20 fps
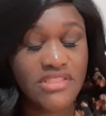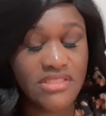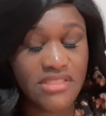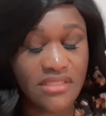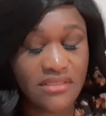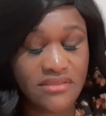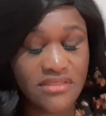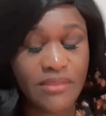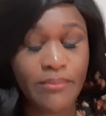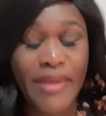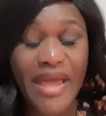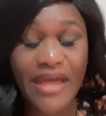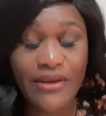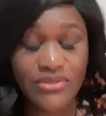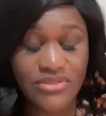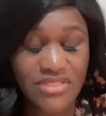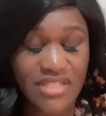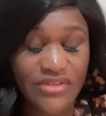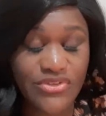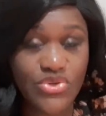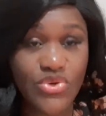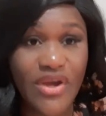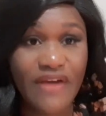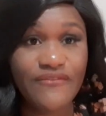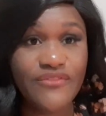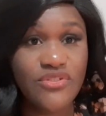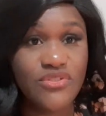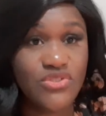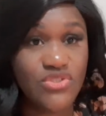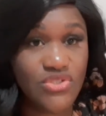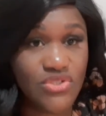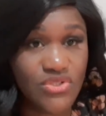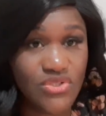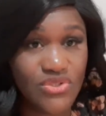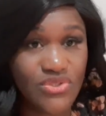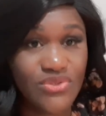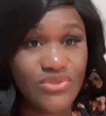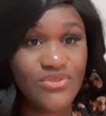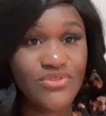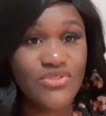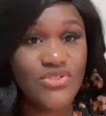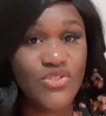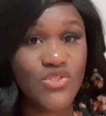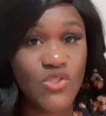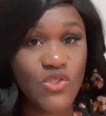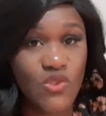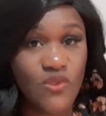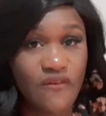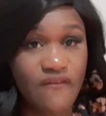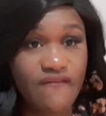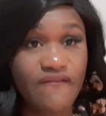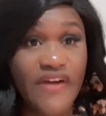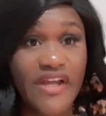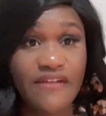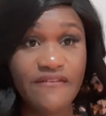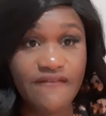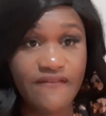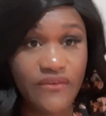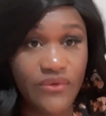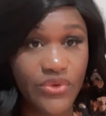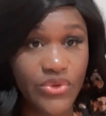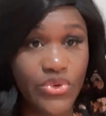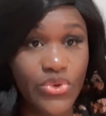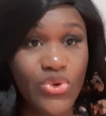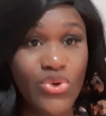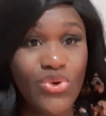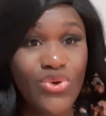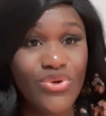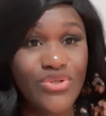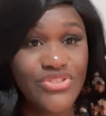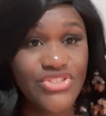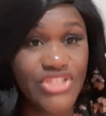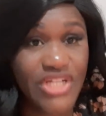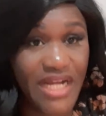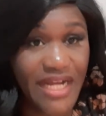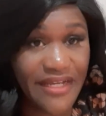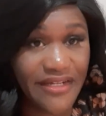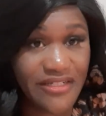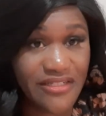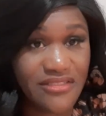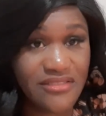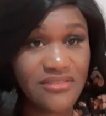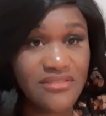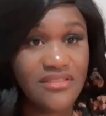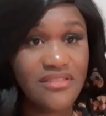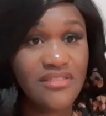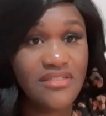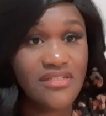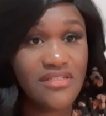the battles that you have to do to fight for your child.